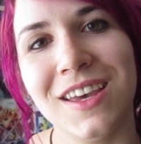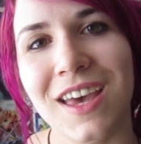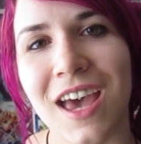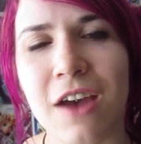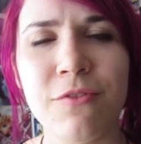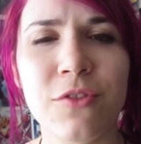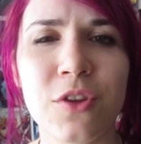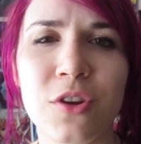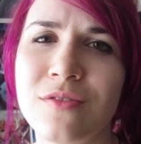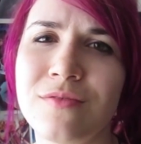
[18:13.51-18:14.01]

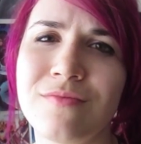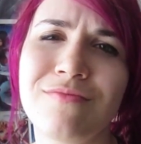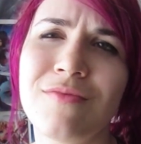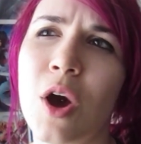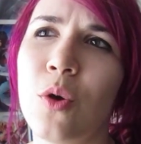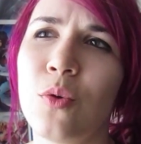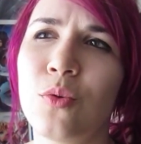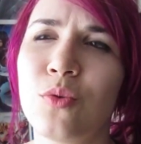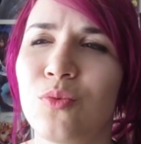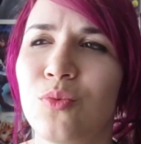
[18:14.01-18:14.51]
have their
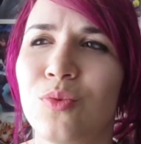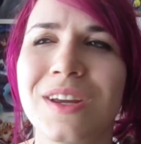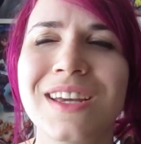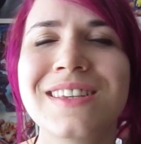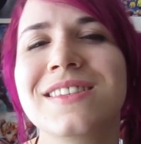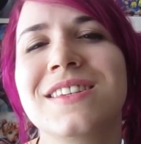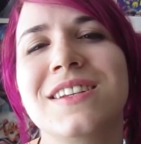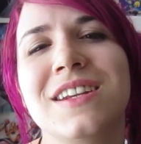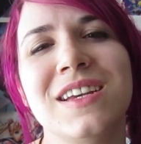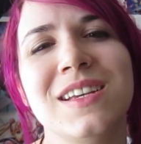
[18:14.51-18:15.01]
own
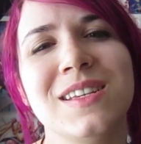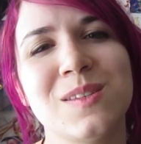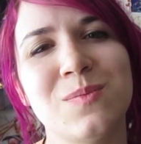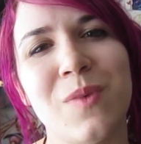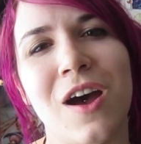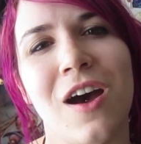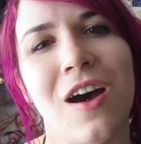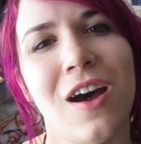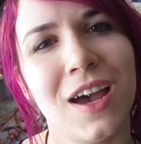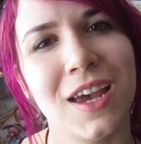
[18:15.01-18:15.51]
reasonings
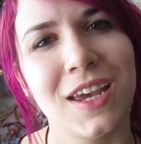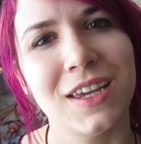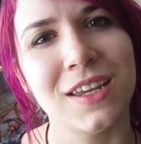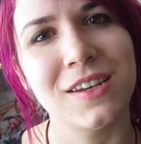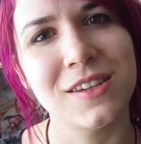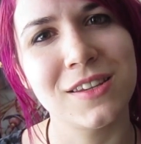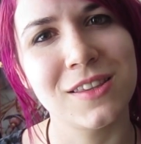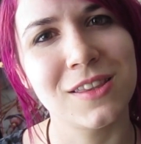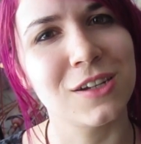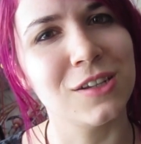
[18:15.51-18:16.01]

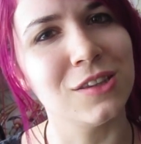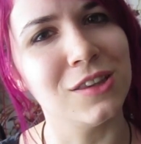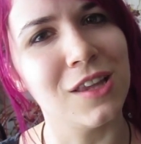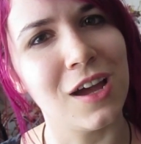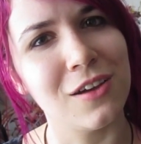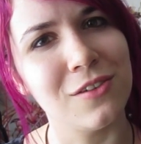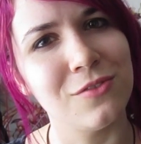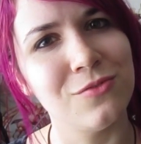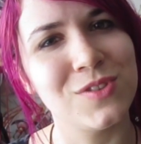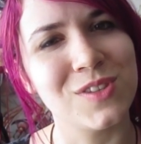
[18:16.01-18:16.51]
behind their
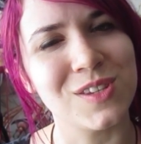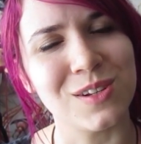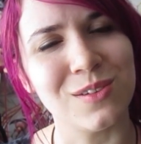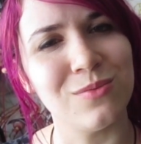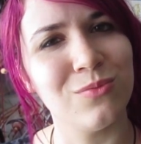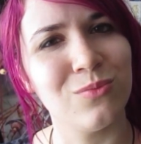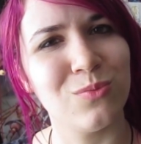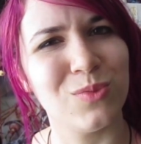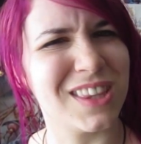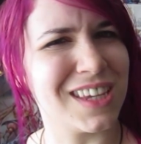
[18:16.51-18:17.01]
loves
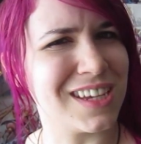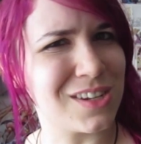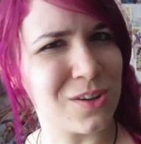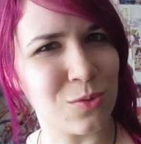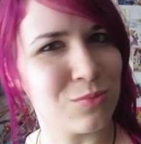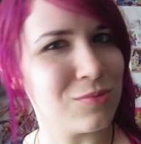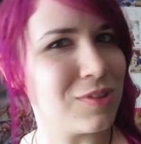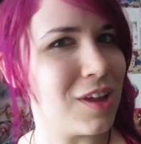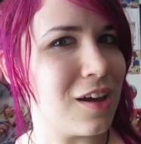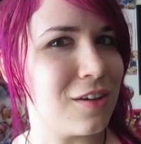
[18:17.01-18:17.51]
and what they
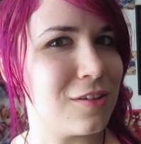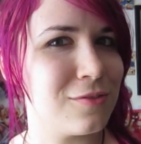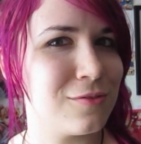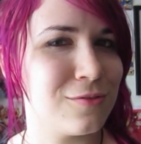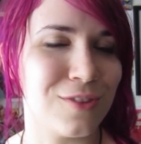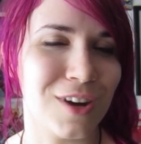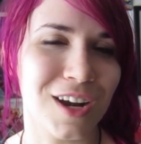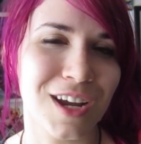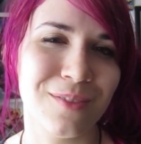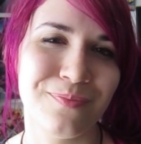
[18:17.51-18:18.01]
don't
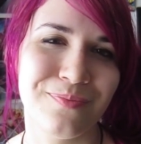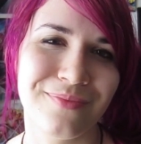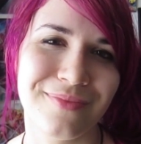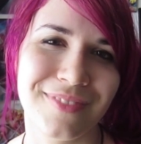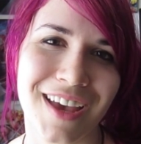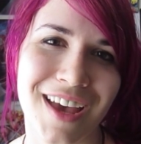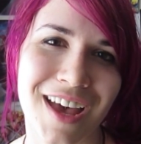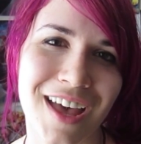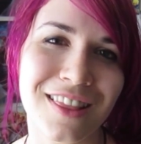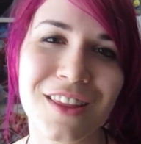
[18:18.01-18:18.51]
love, right?
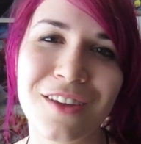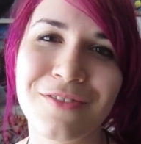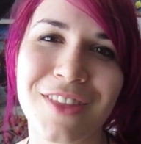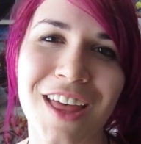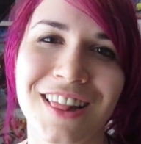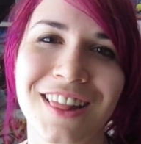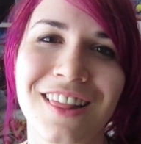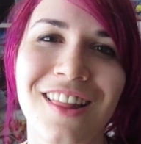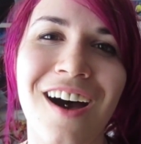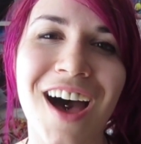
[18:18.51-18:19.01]
I love
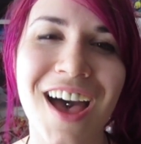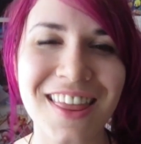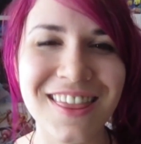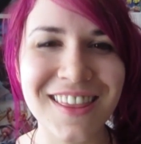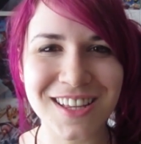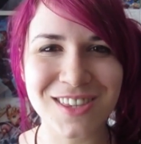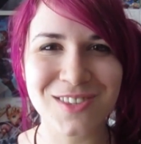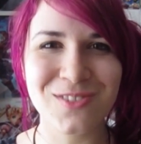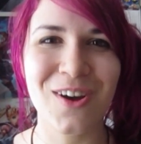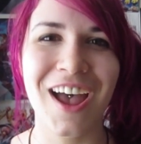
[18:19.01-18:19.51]
that a lot. And
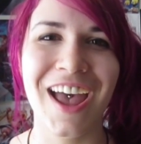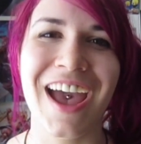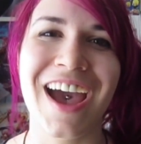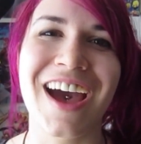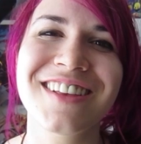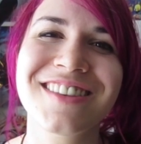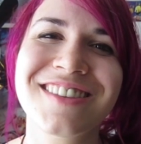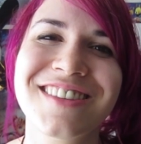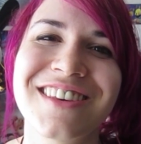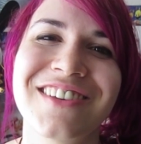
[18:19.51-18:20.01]
that's why I
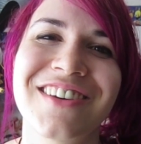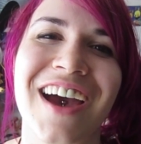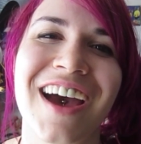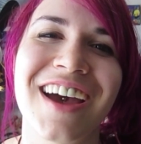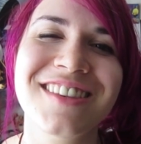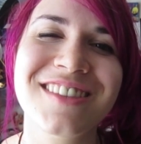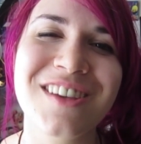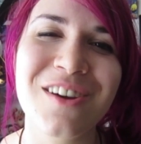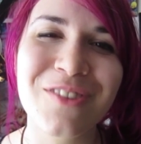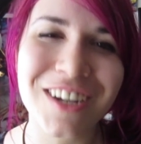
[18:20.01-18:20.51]
ask you
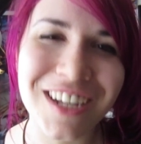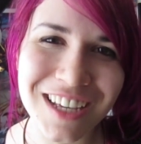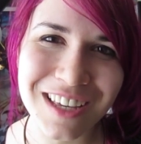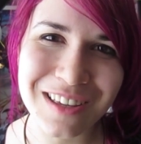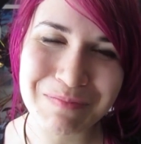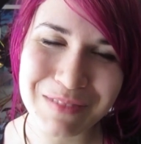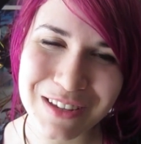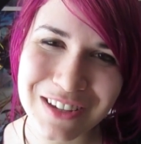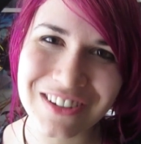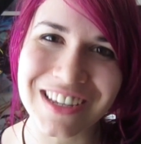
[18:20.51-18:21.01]
guys. I want to
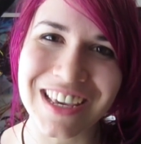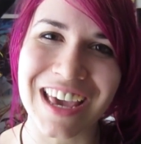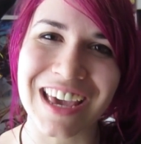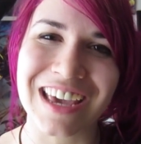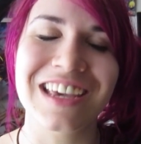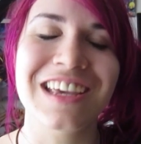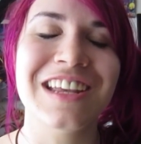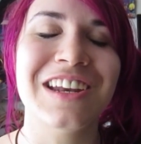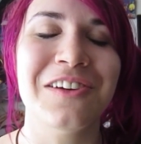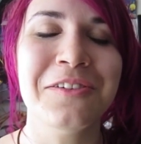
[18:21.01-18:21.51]

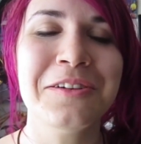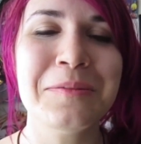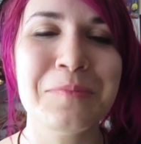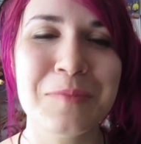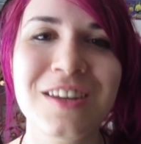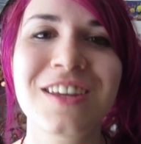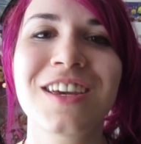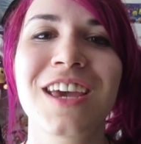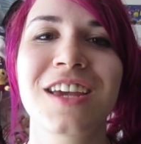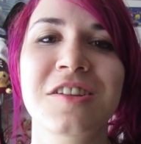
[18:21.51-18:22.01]
communicate, you know?
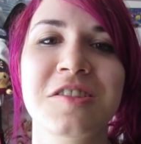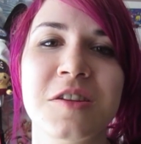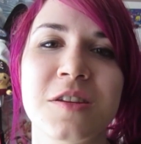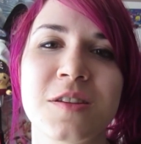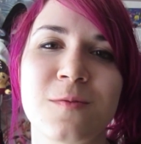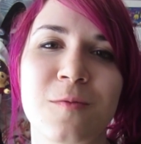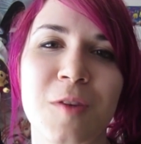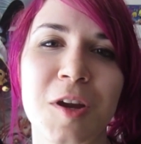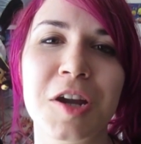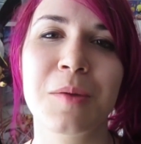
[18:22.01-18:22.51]
Communication
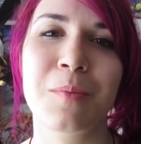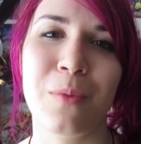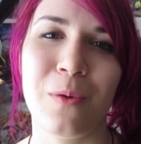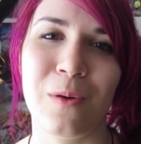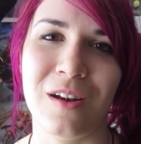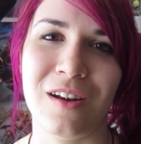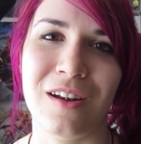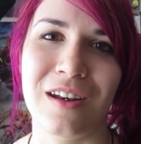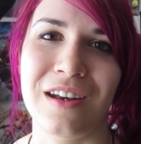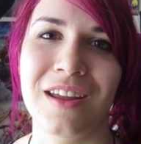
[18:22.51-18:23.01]
is very
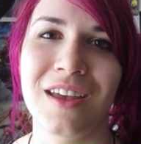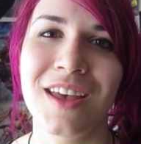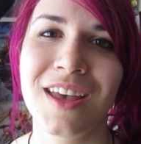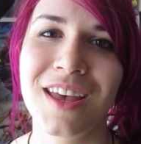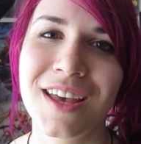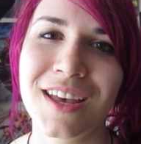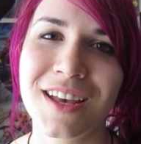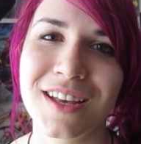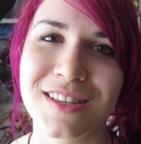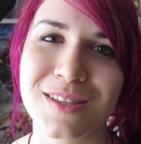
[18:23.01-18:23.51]
important.
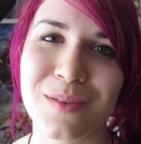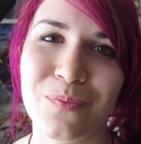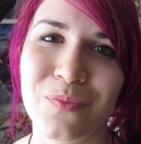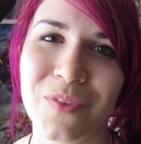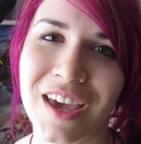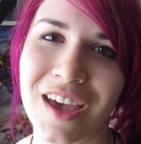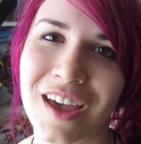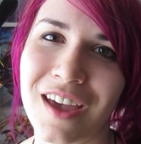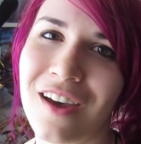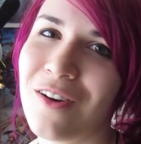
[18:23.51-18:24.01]

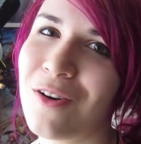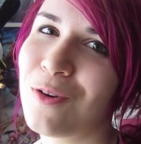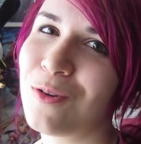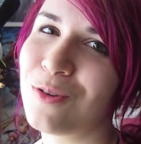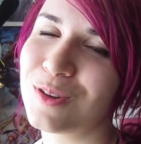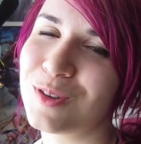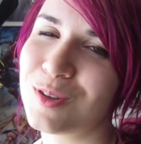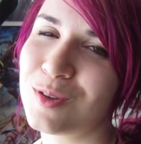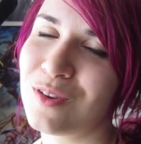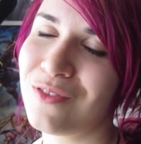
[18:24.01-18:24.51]
Something I
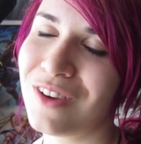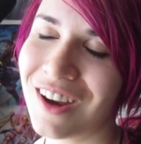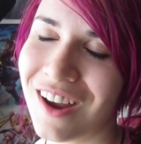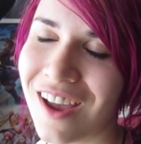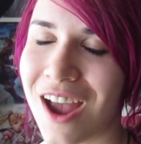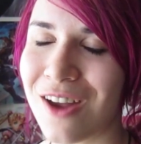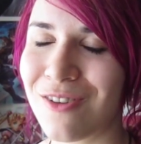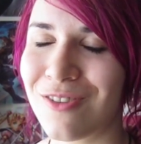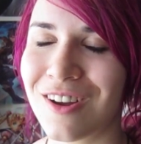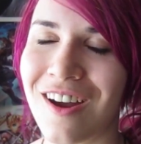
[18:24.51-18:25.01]
hold to a very
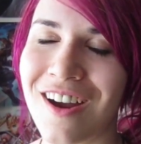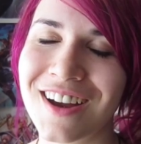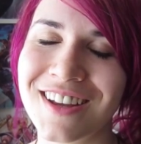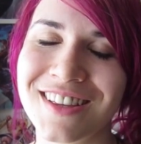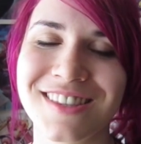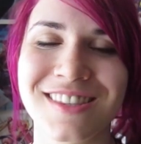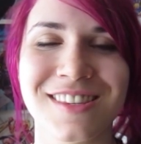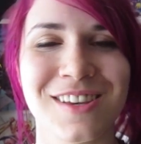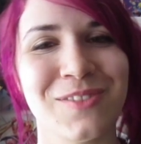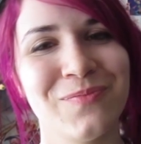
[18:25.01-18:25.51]
high regard.
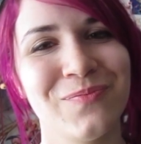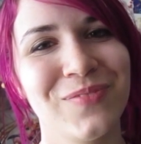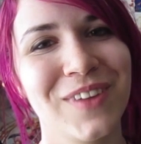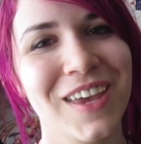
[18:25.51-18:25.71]
So,